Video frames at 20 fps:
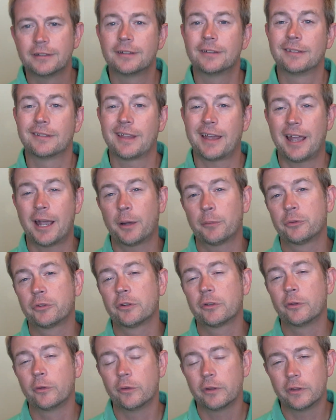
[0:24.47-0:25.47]
This is
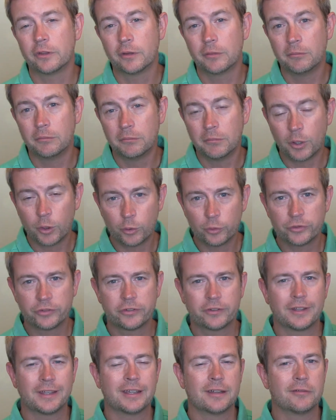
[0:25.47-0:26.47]
absolutely the
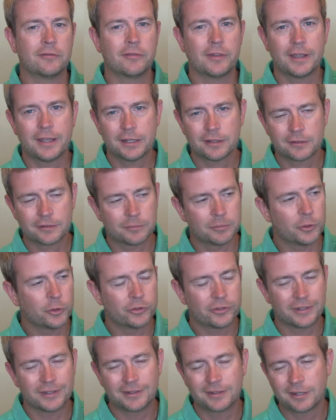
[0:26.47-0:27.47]
most advanced,
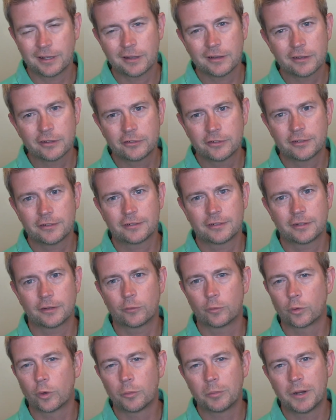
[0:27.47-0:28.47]
most
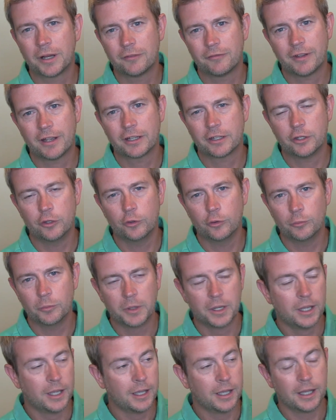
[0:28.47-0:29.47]
intelligent robot
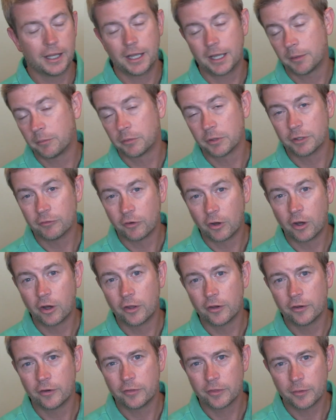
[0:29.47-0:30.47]
vacuum I believe,
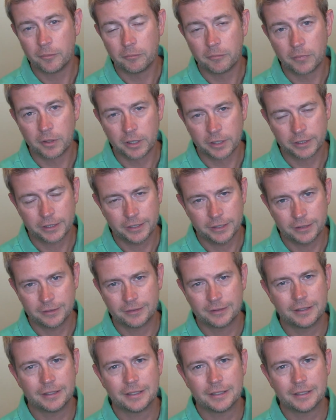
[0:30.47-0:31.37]
on the market.